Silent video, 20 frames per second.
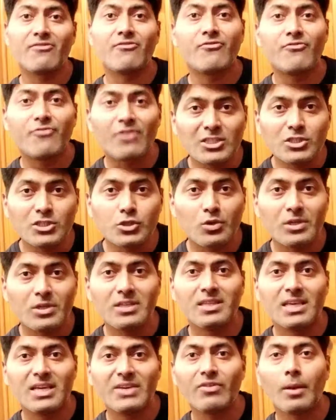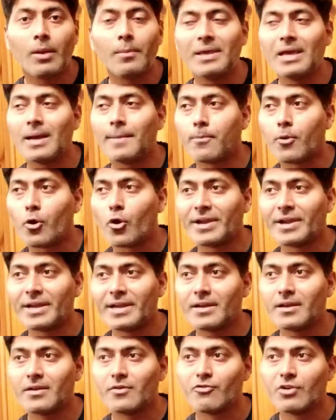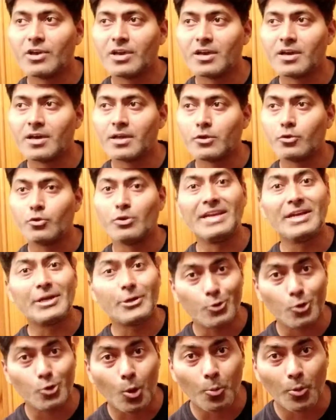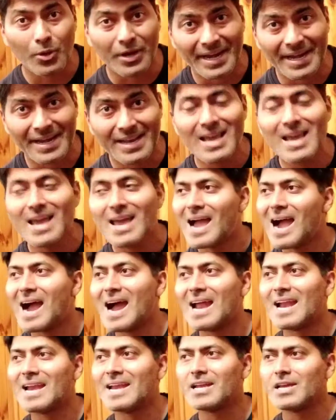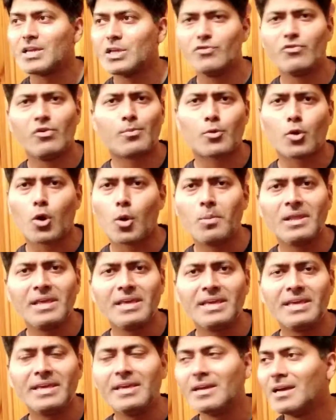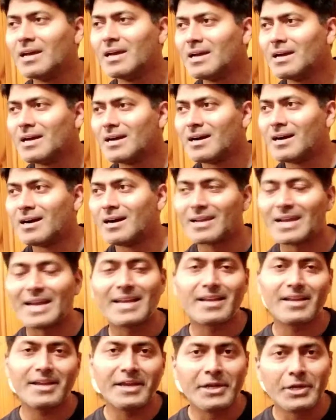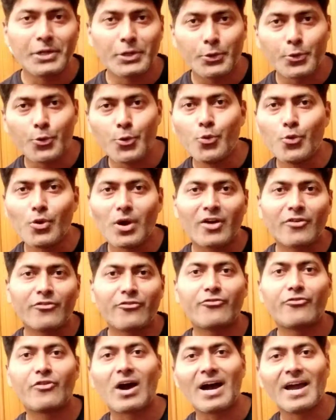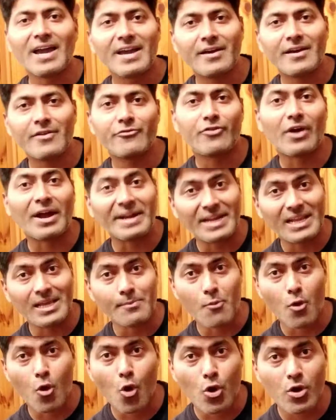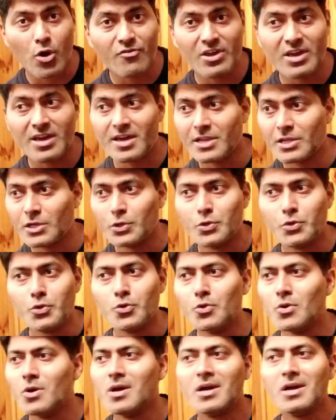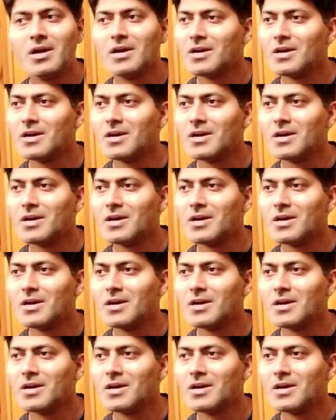eventually there will be a point where you need to upgrade and you will probably get into a firefighting mode where you